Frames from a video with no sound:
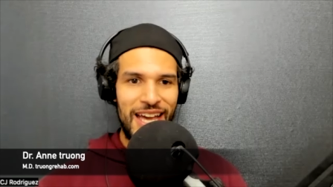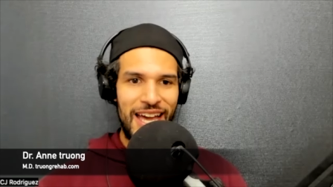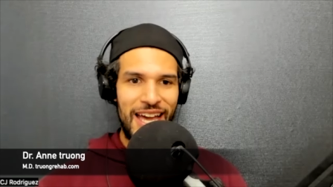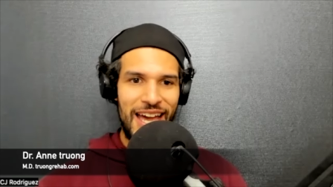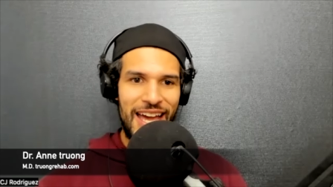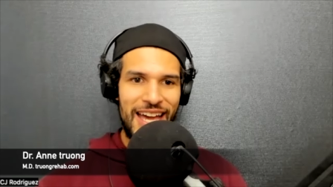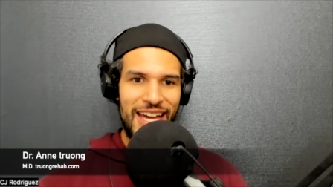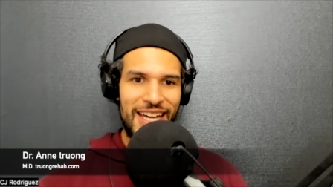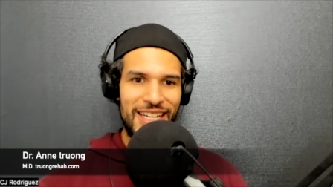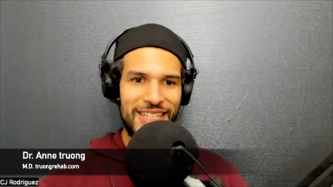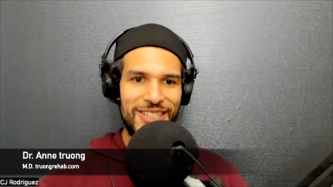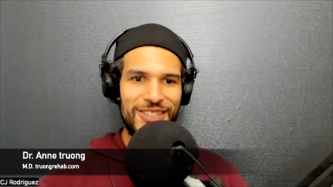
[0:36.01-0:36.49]

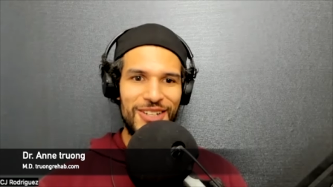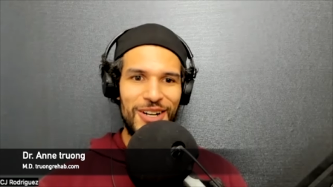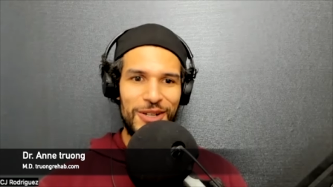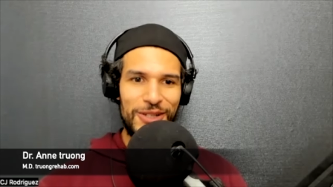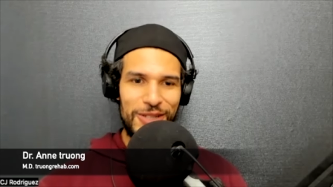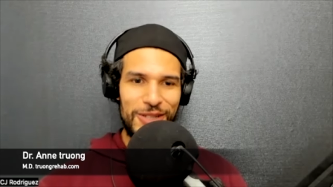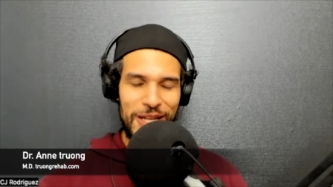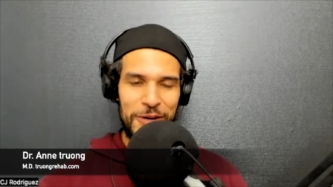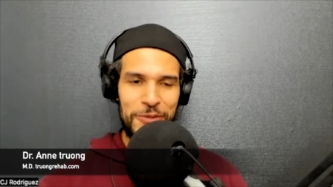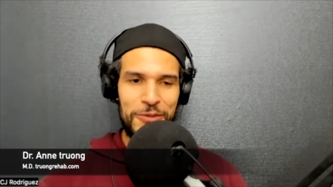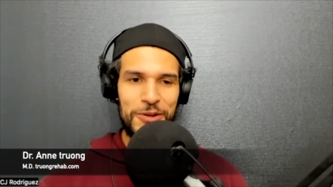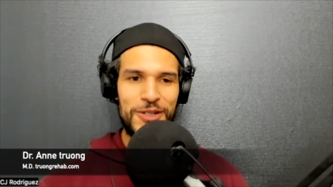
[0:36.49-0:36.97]
And you know,
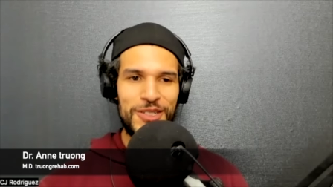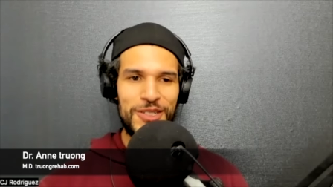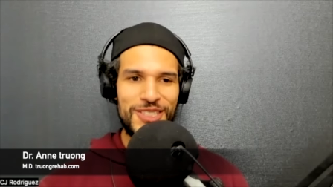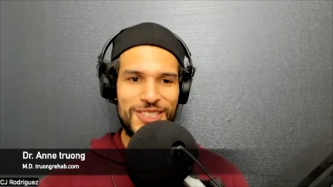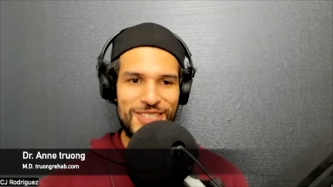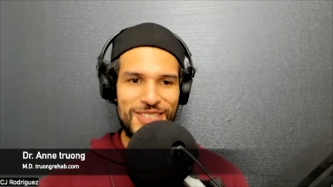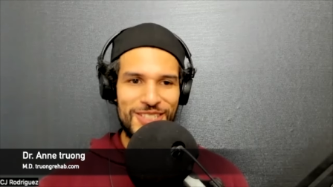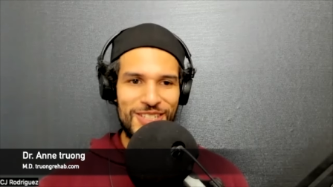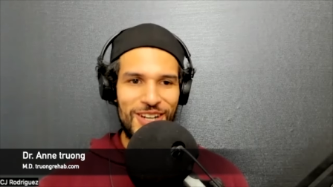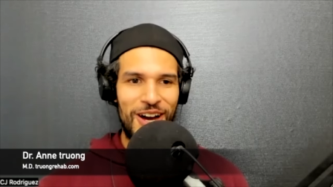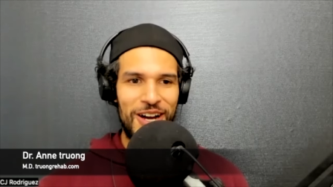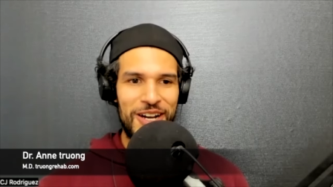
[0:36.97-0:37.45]
like we were
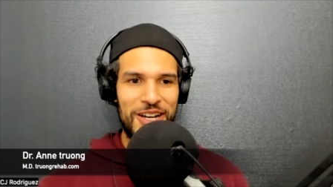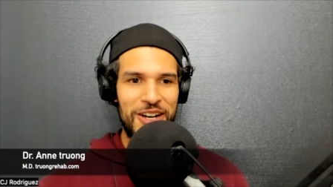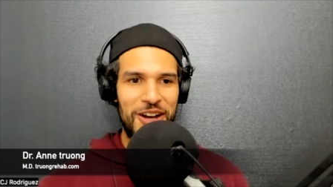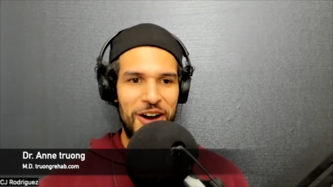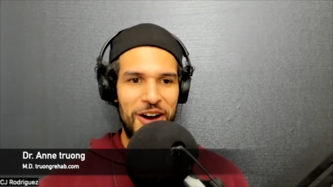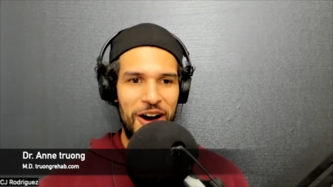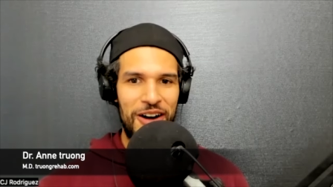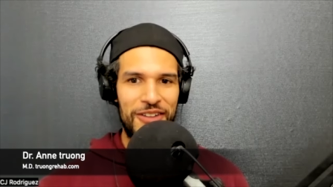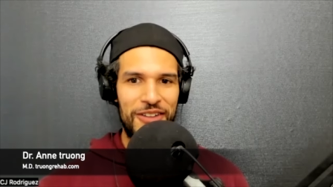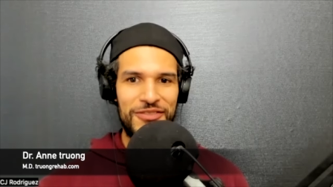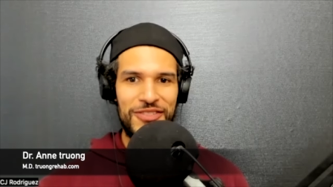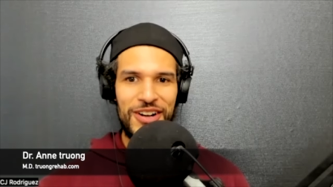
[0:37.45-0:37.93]
just talking
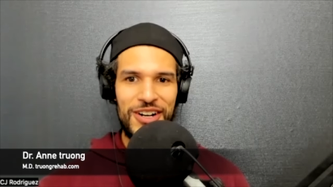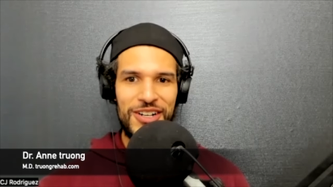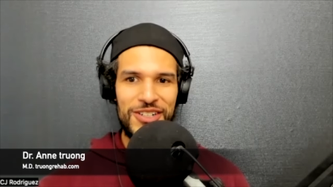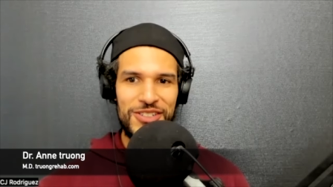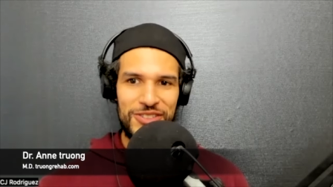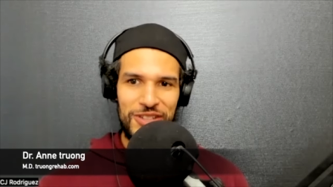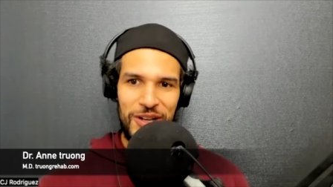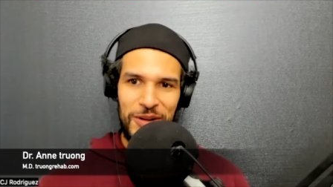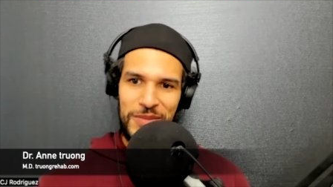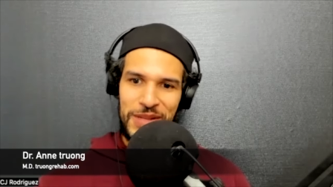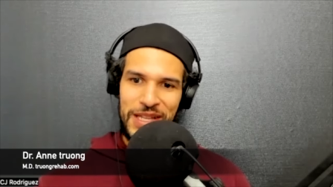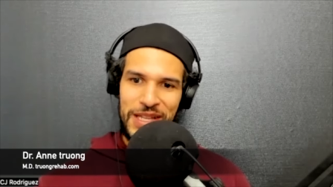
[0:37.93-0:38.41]
off air,
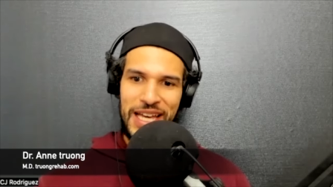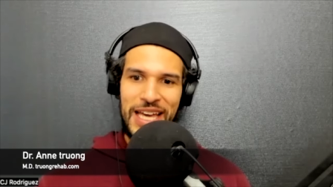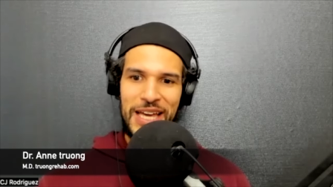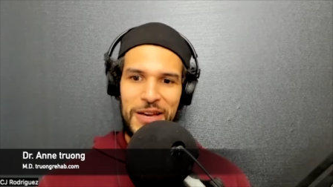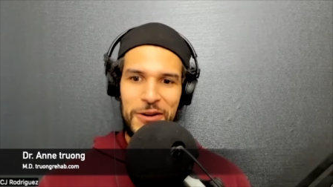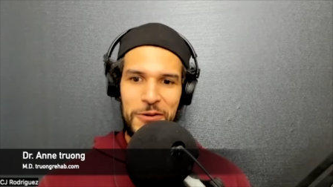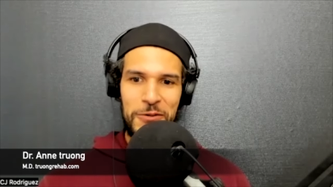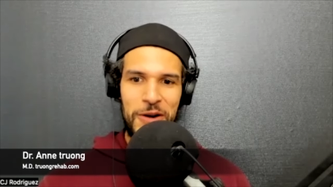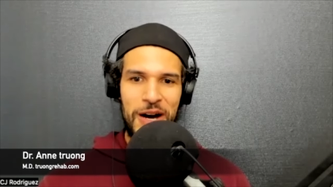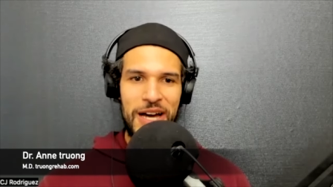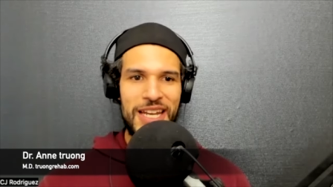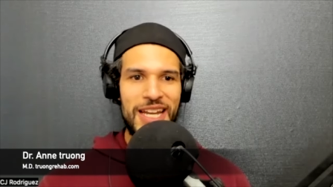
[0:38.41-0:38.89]
so I'm like, hey,
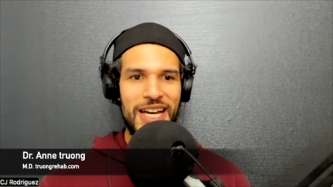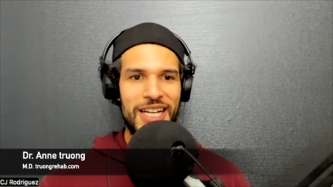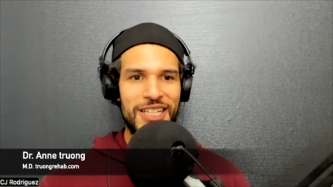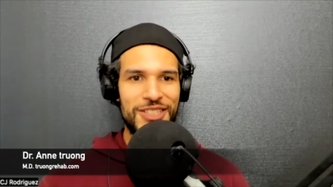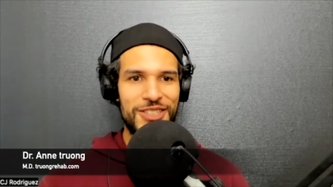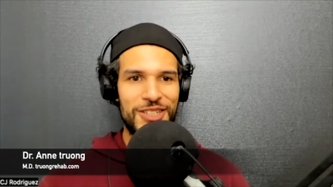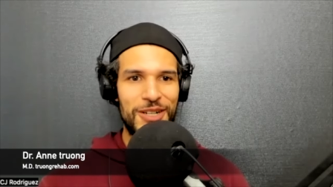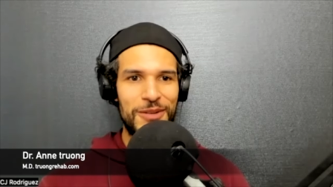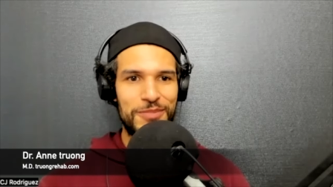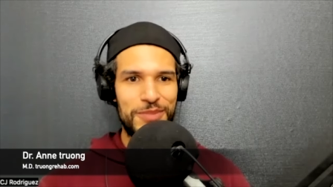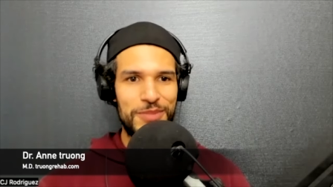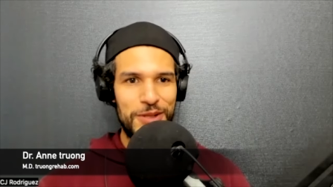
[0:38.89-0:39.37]
why not
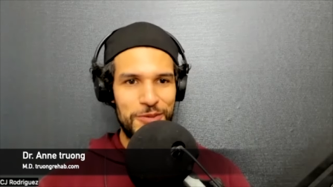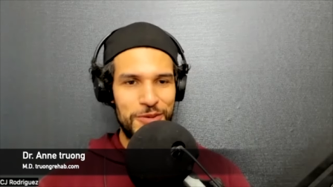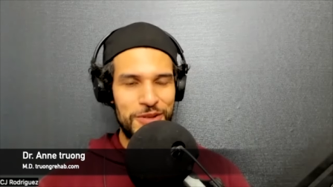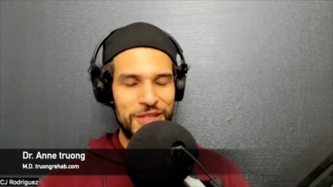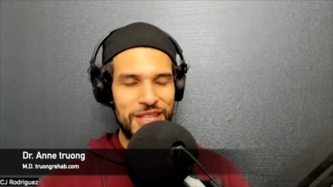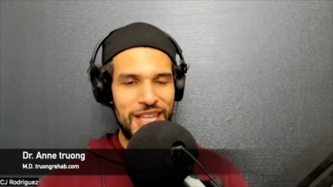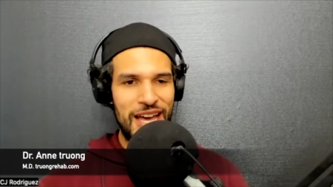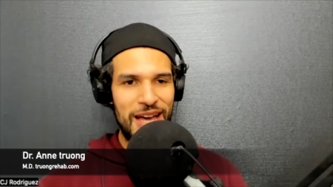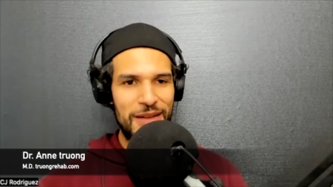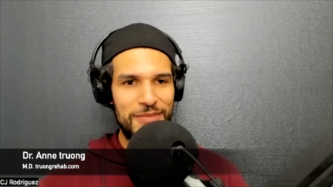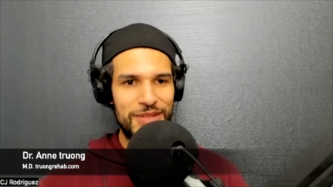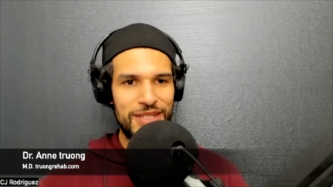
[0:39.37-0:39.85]
jump in with
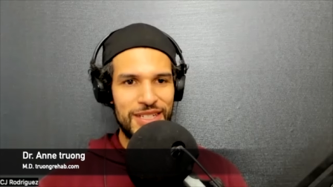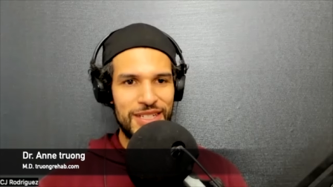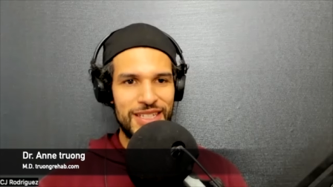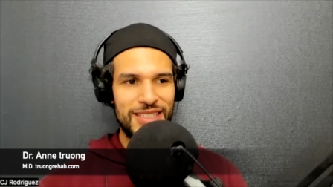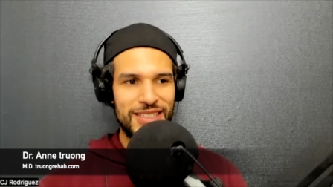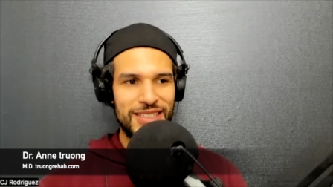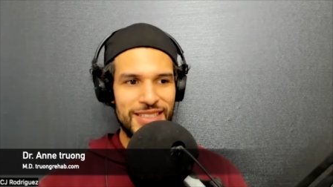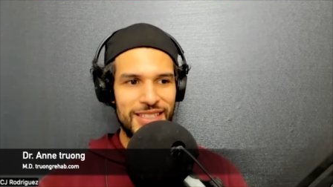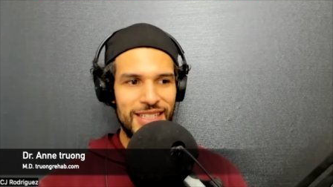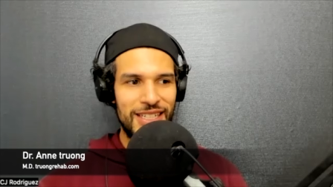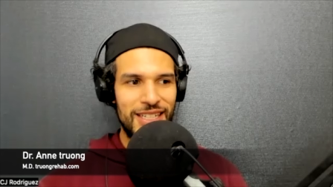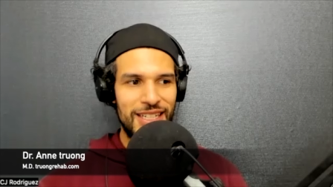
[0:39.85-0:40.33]
that?
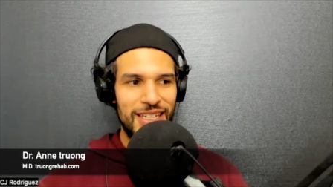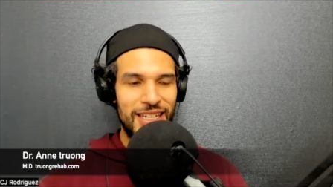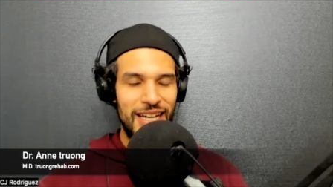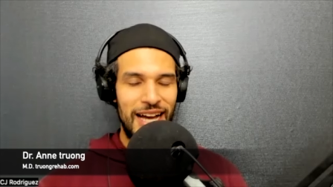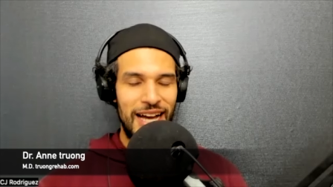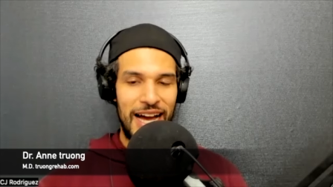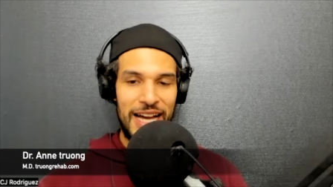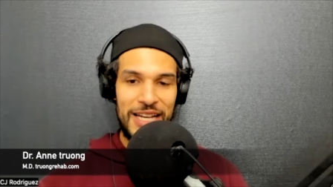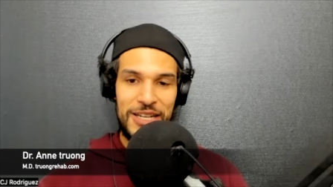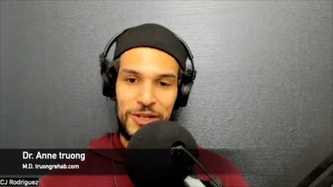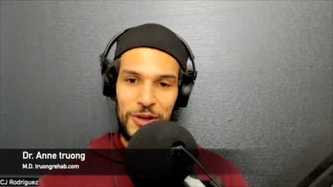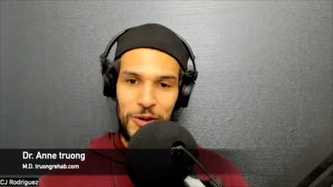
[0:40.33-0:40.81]
Because
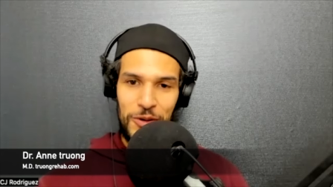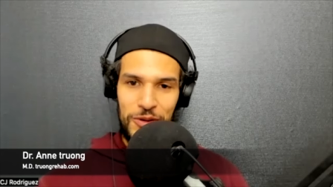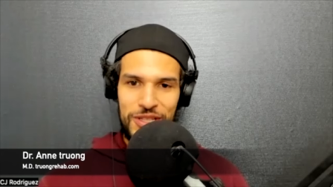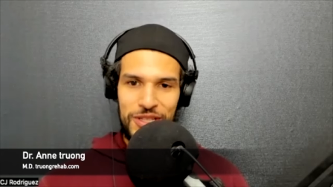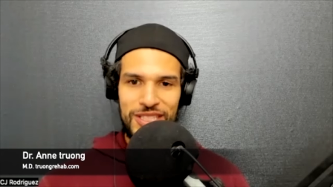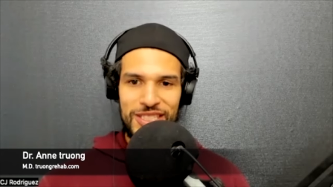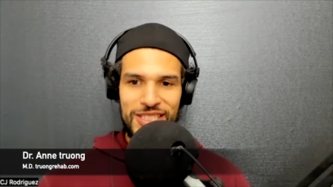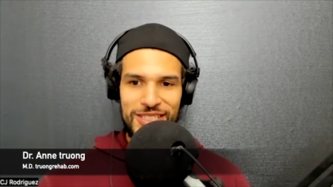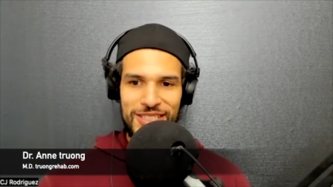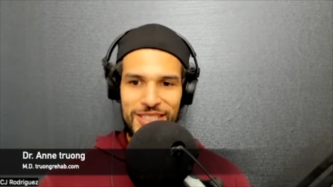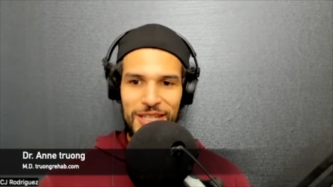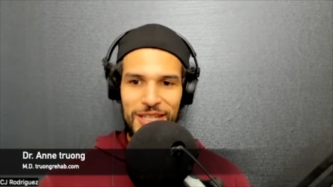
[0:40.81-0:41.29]
I know
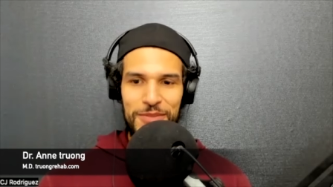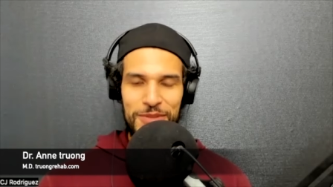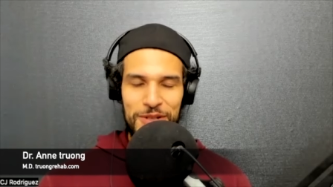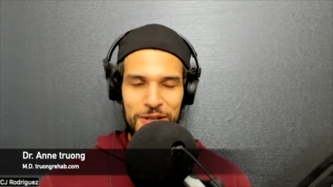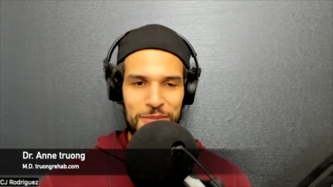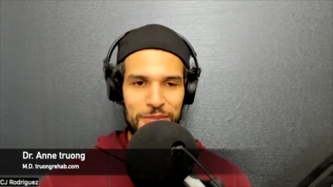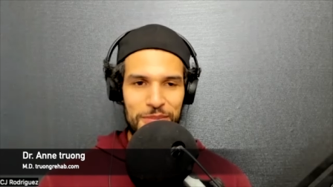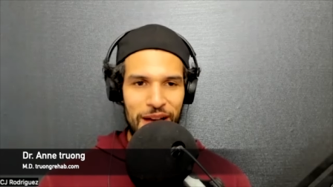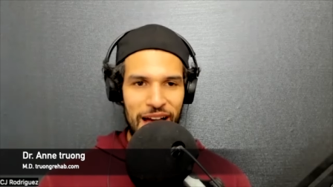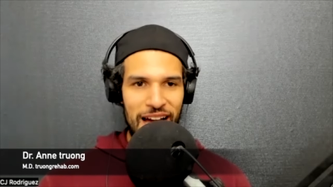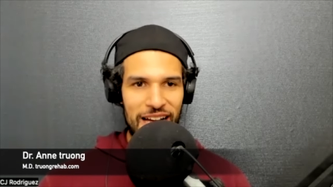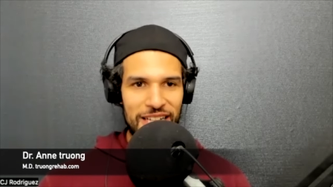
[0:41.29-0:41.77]
this is something you're
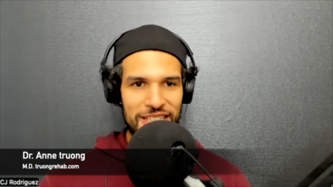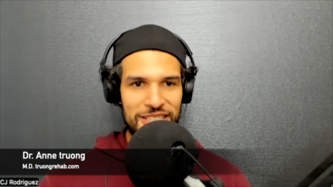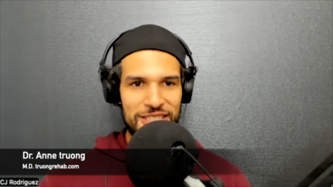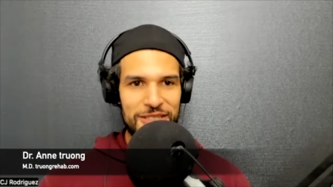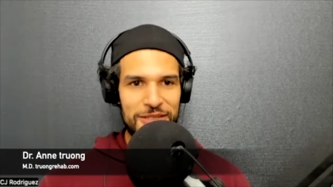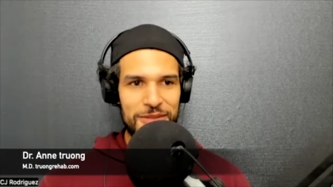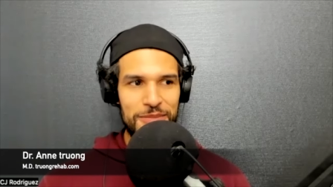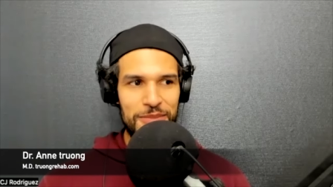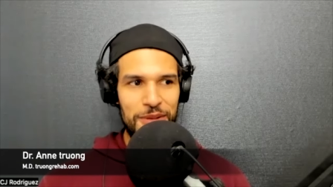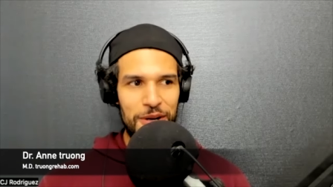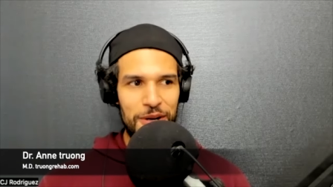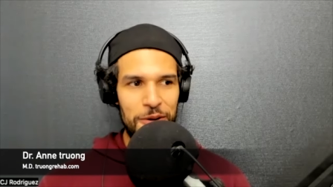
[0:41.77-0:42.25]
passionate
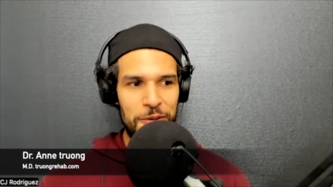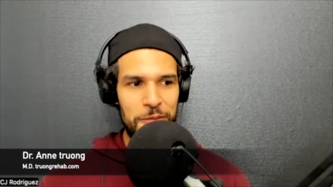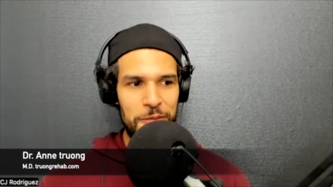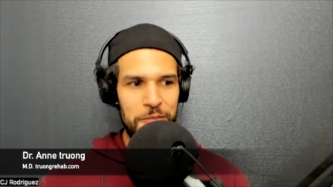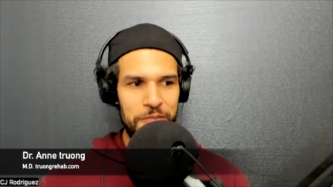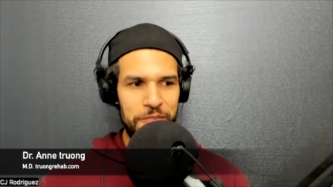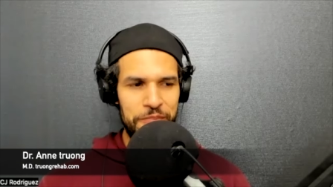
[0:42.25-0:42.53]
about,